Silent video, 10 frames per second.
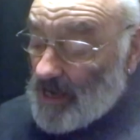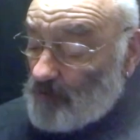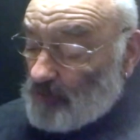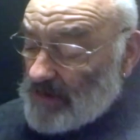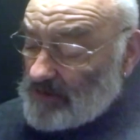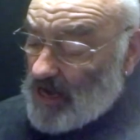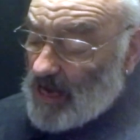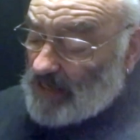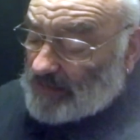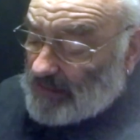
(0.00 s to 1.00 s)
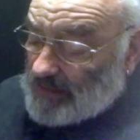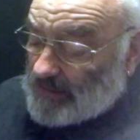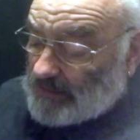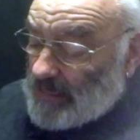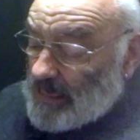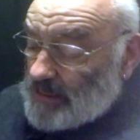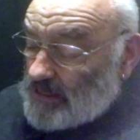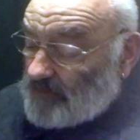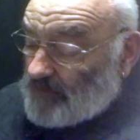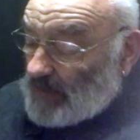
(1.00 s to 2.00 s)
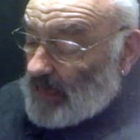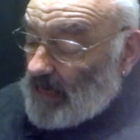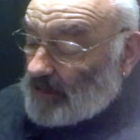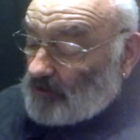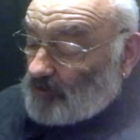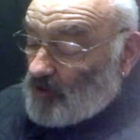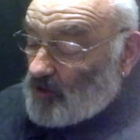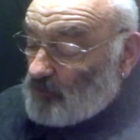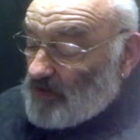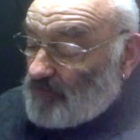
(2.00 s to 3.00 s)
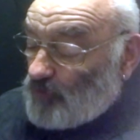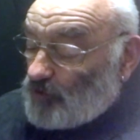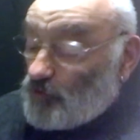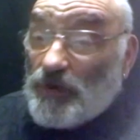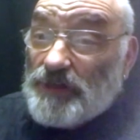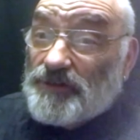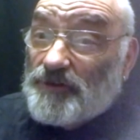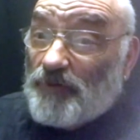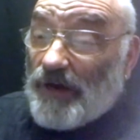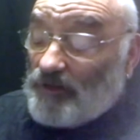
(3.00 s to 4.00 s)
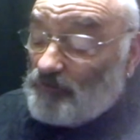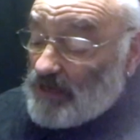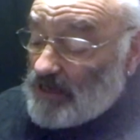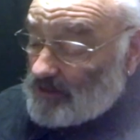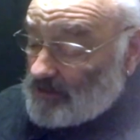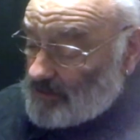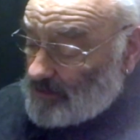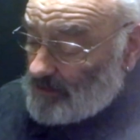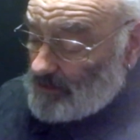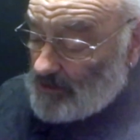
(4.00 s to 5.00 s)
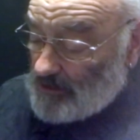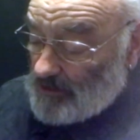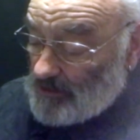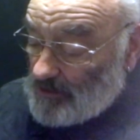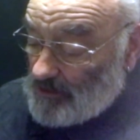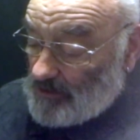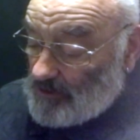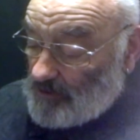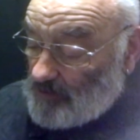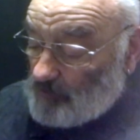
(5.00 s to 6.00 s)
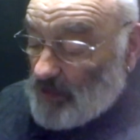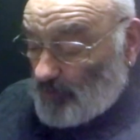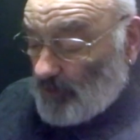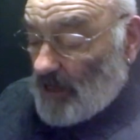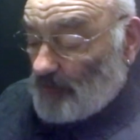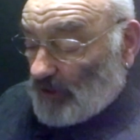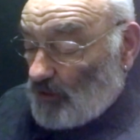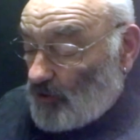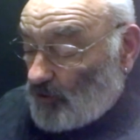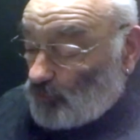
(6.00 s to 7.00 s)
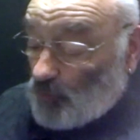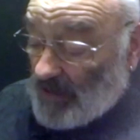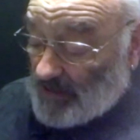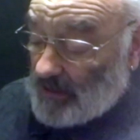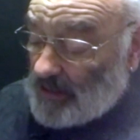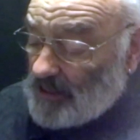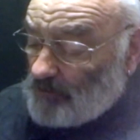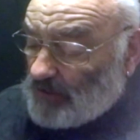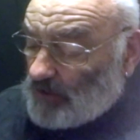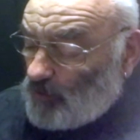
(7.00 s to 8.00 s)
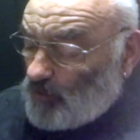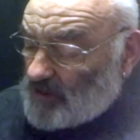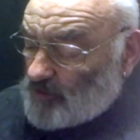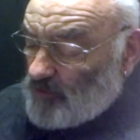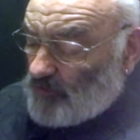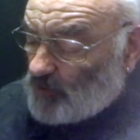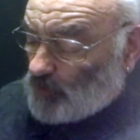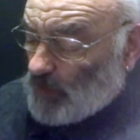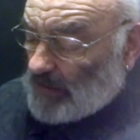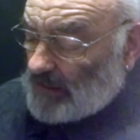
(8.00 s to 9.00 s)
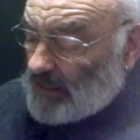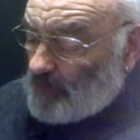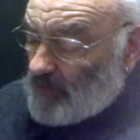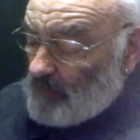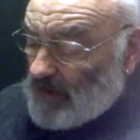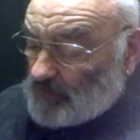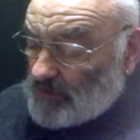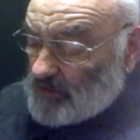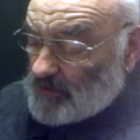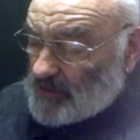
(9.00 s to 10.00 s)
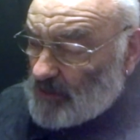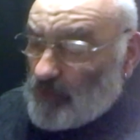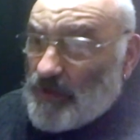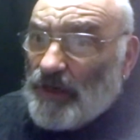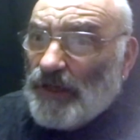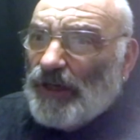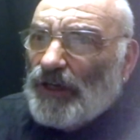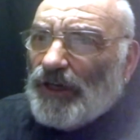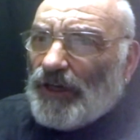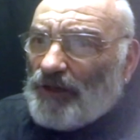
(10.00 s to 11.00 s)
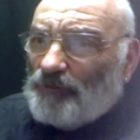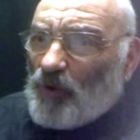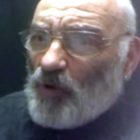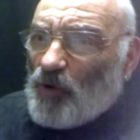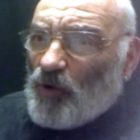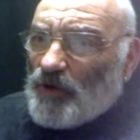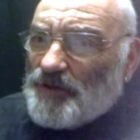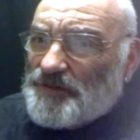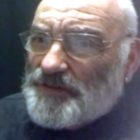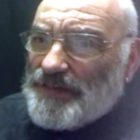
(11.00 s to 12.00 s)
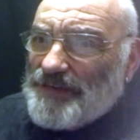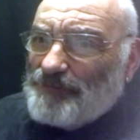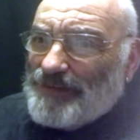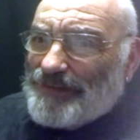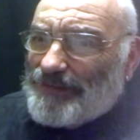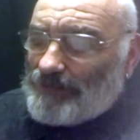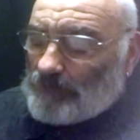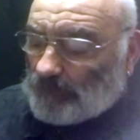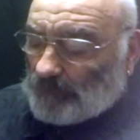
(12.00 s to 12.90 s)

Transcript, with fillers: Pengard is at the end of the line before you reach the Brecon Beacons. People come to look and wonder, but always move on quickly up the mountain to something more seemly.